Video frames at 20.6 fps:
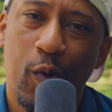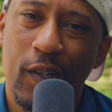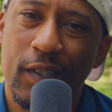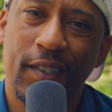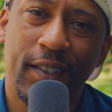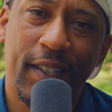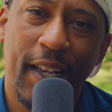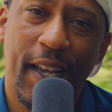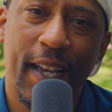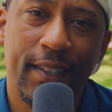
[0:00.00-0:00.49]
what
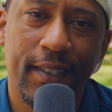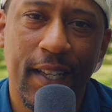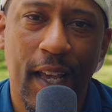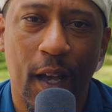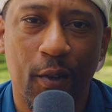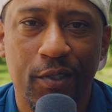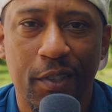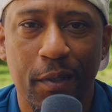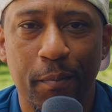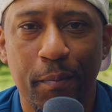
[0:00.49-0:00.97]
stands
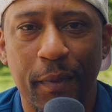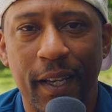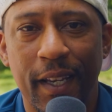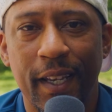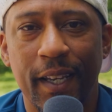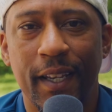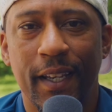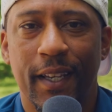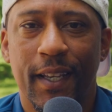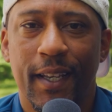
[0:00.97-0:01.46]
out to
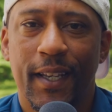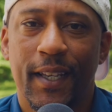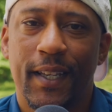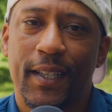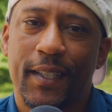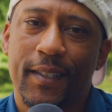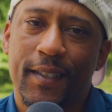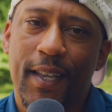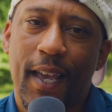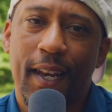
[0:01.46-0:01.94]
me
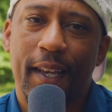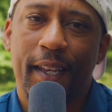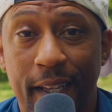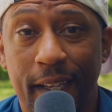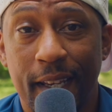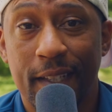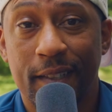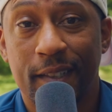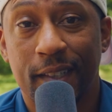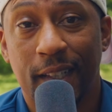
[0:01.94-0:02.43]
is that it
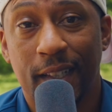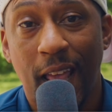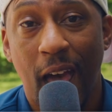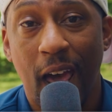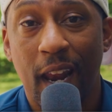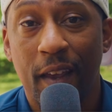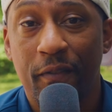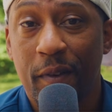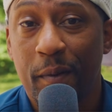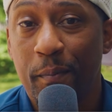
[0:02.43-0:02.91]
gets a
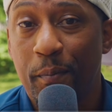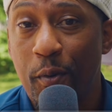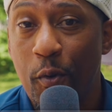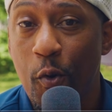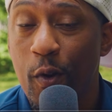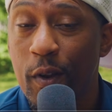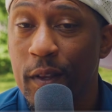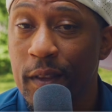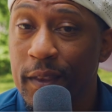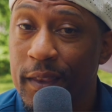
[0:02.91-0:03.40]
lot of
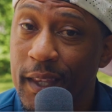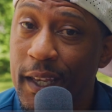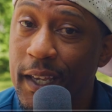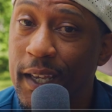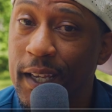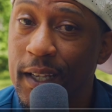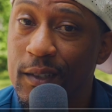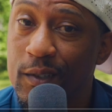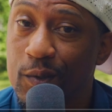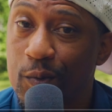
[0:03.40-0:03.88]
important
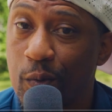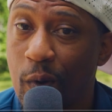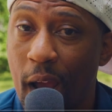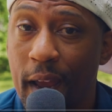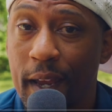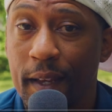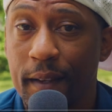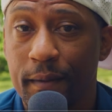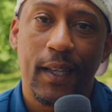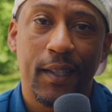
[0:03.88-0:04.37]
things
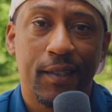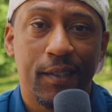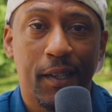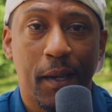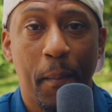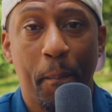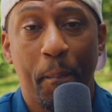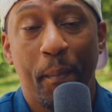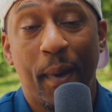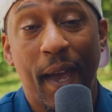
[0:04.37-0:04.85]
right. It's
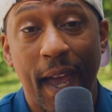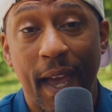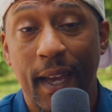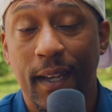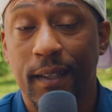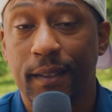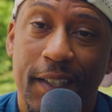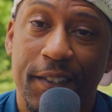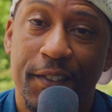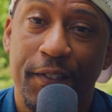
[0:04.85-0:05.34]

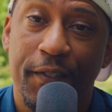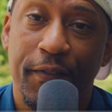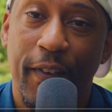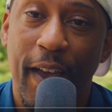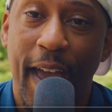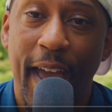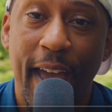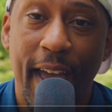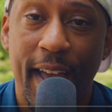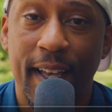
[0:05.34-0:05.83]
compact, it's
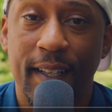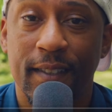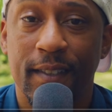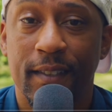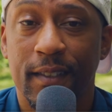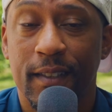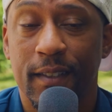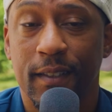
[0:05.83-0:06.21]
fast,